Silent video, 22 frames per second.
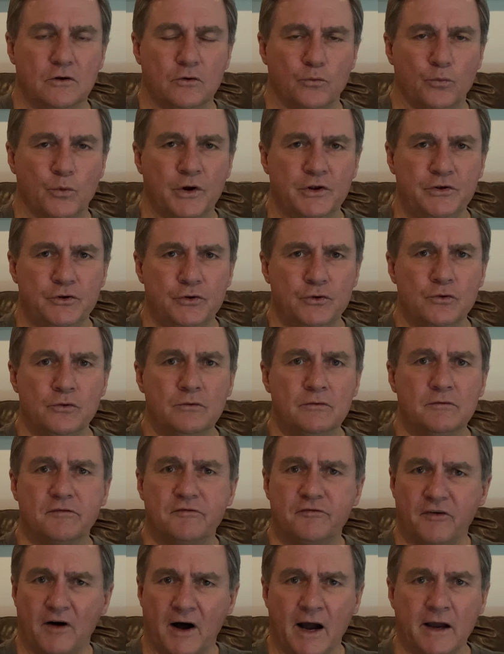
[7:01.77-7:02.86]
When you
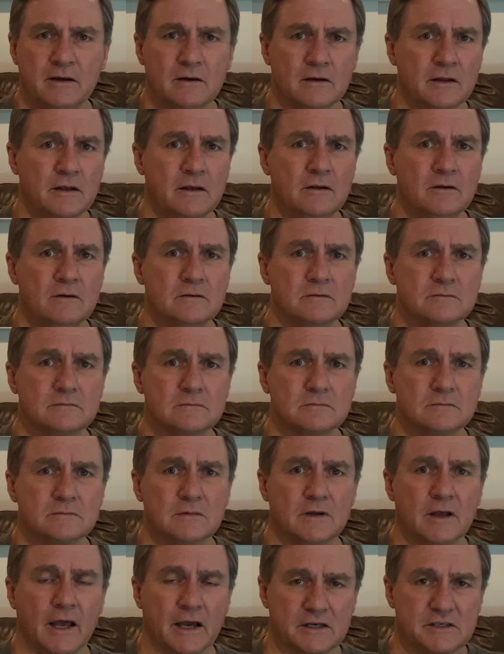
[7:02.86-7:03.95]
finally
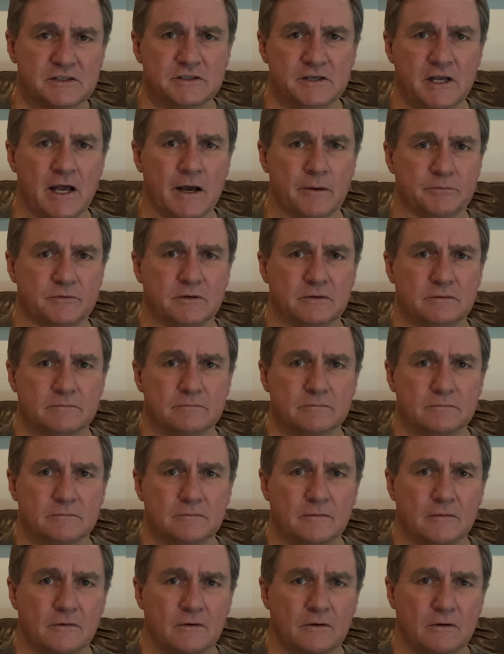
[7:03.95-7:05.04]
accept
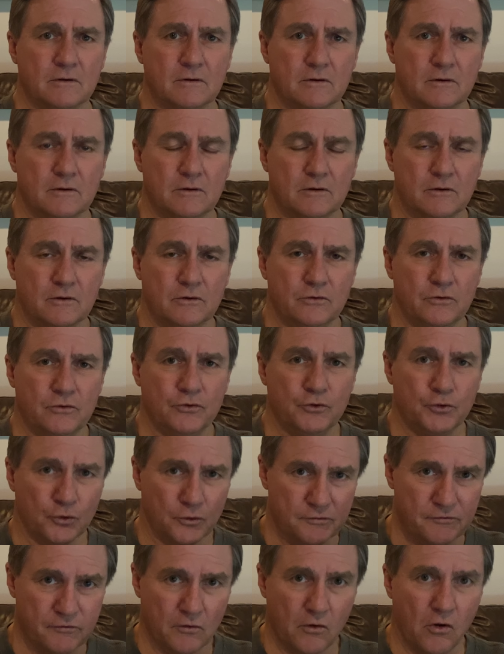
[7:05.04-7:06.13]

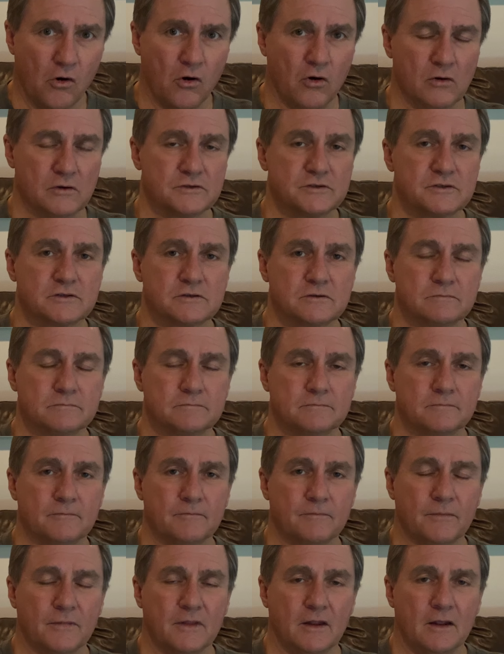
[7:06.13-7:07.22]
your flaws
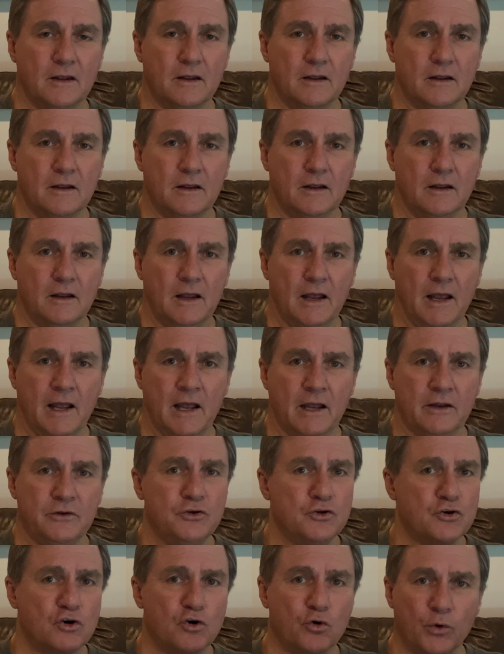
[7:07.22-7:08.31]

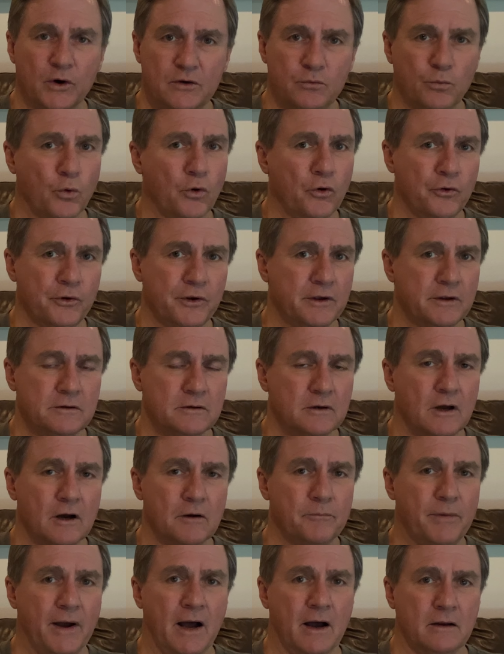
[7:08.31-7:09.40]
and you quit worrying
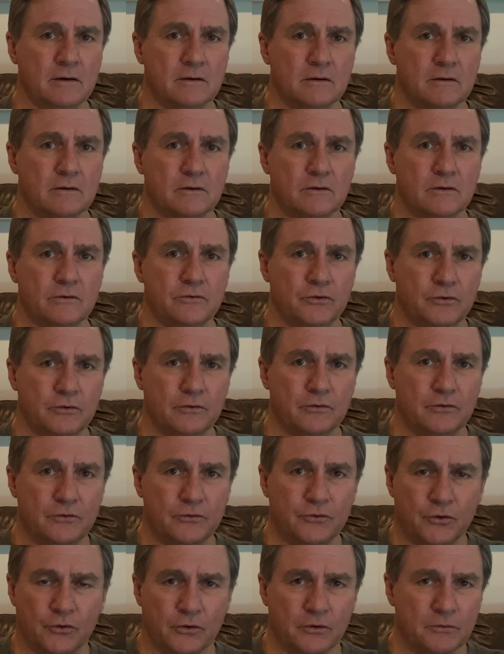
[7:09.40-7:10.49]
about
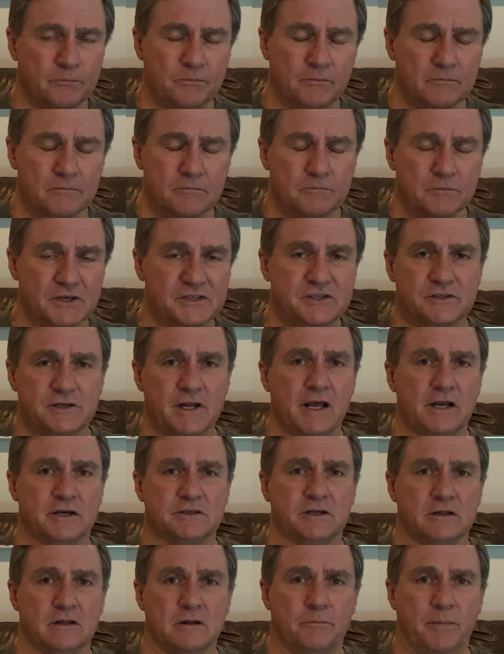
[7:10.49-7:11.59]
your
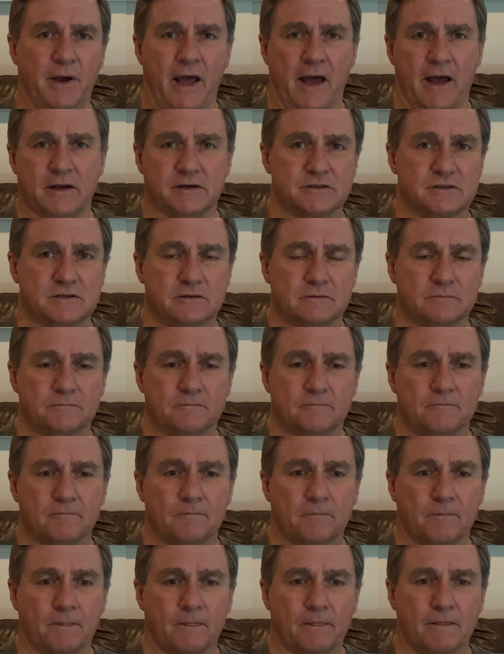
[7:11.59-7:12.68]
mistakes in the past,
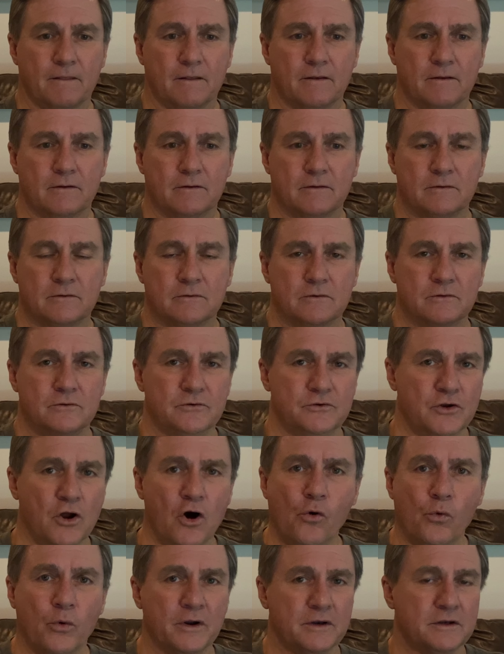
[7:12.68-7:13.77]

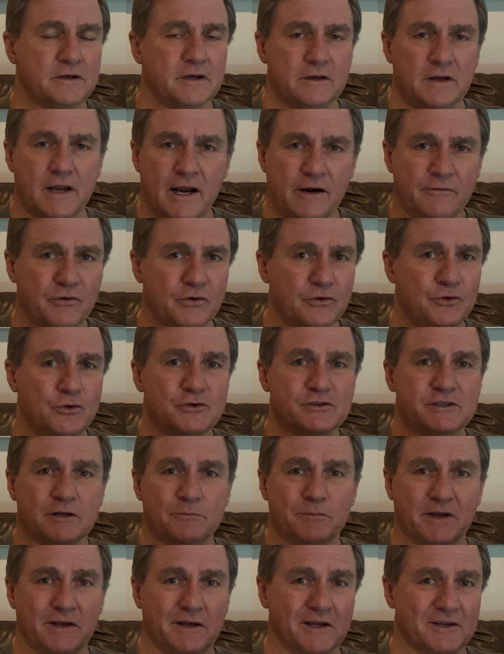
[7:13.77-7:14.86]
no one can ever use
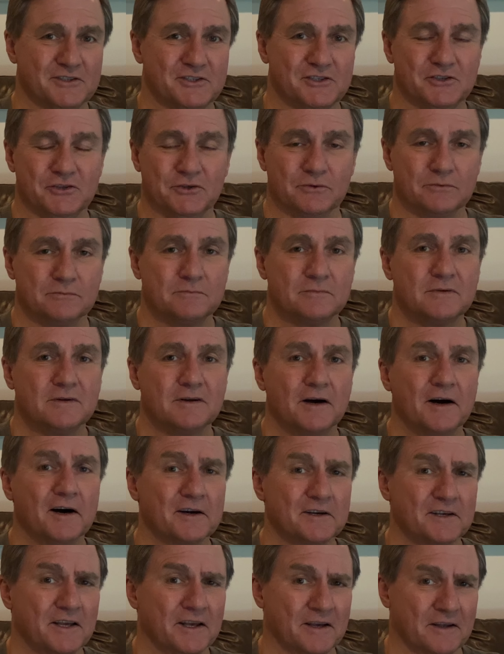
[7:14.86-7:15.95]
them against you
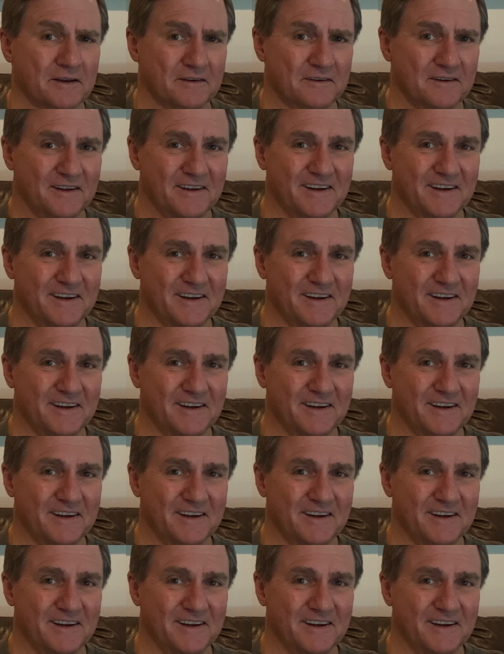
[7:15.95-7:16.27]
again.